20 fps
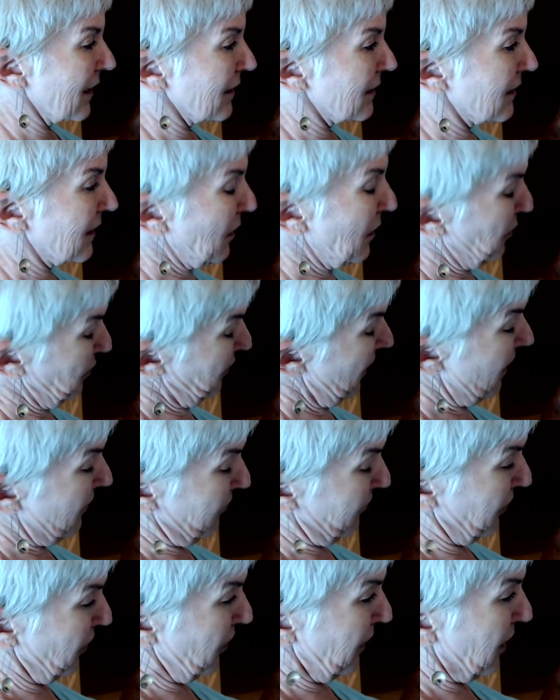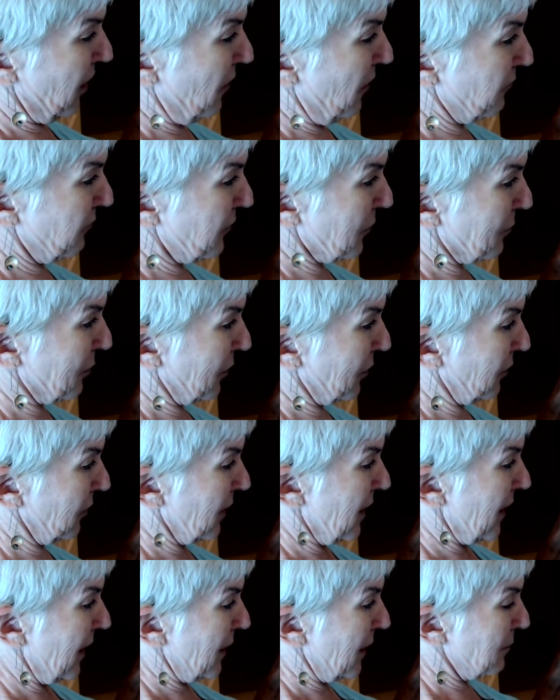They were not very comfortable,
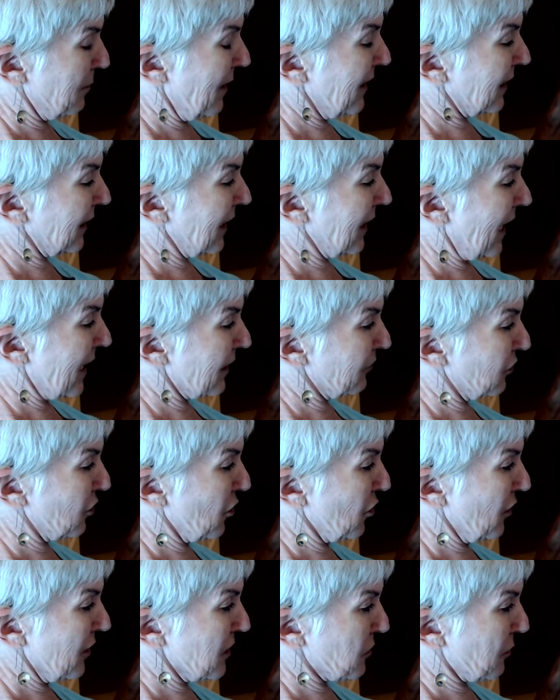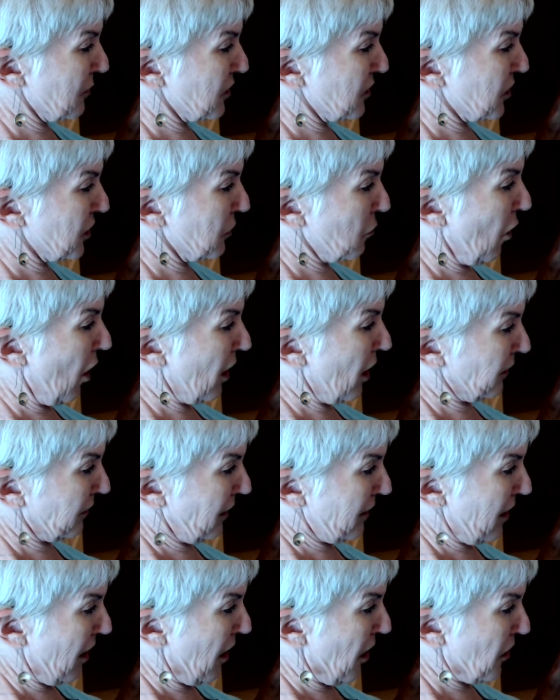and made a lot of noise when she walked on
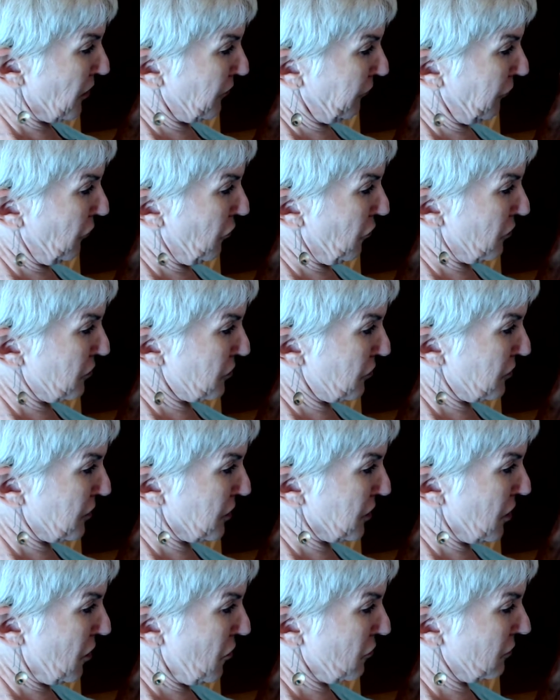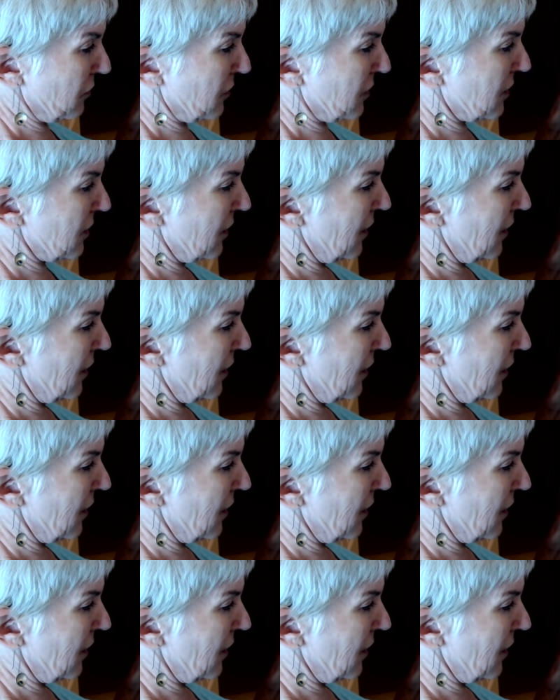hard floors or stones,